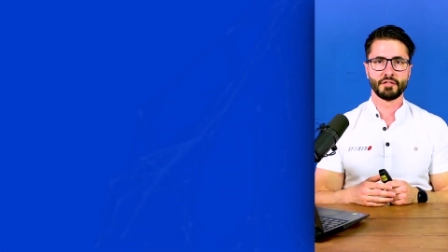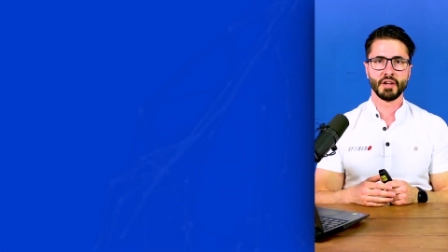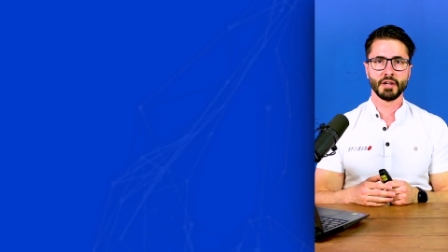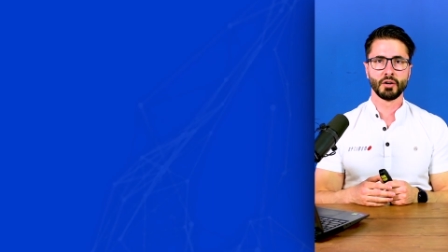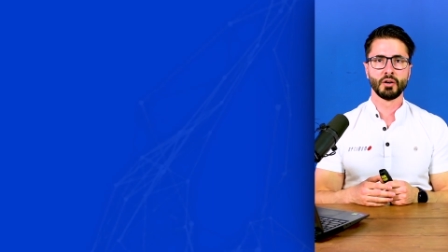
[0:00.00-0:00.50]
the
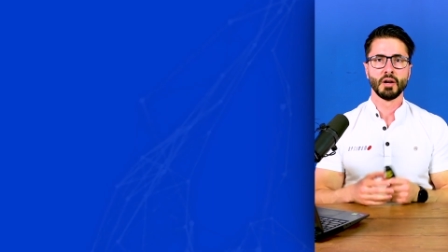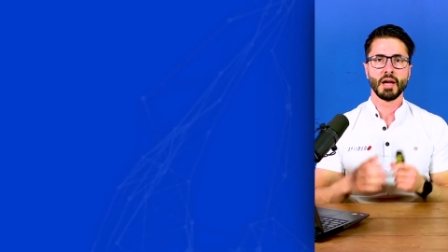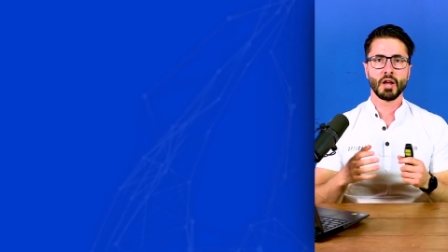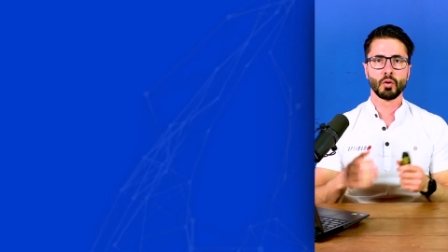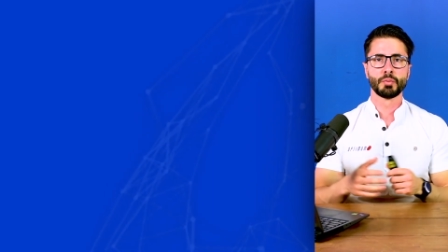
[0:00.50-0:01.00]
video,
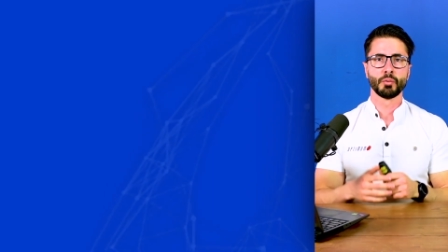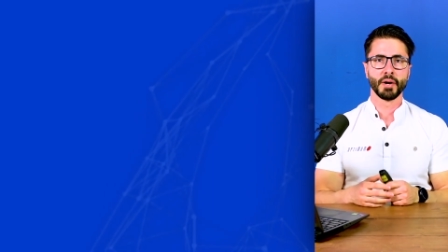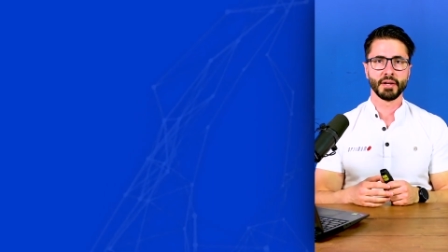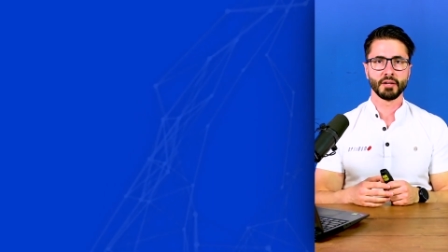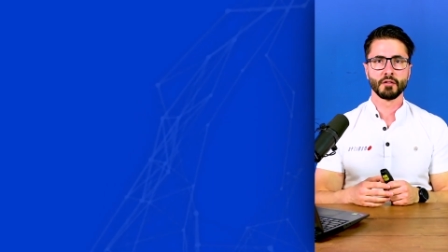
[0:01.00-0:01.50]
and I'll be
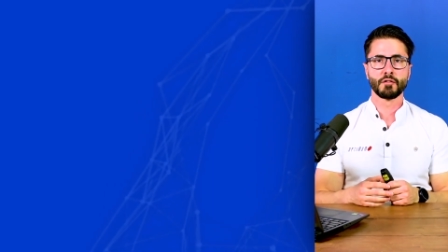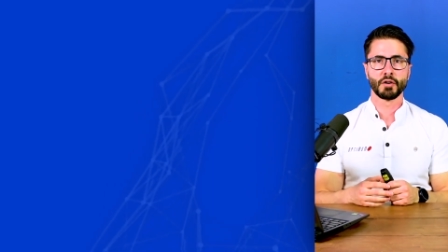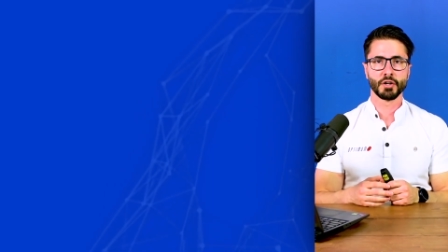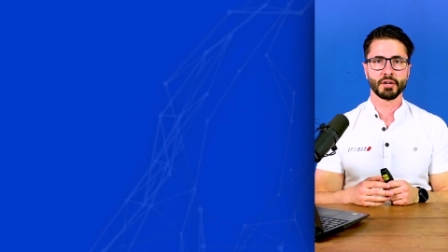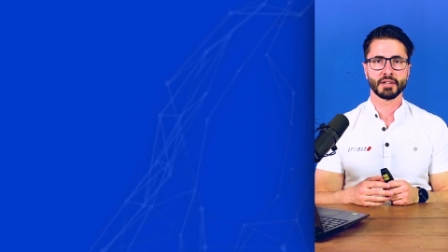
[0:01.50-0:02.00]
waiting
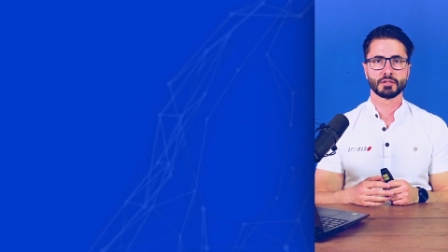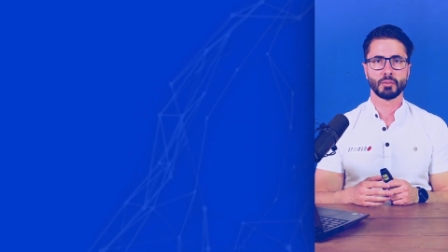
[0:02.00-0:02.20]
for your next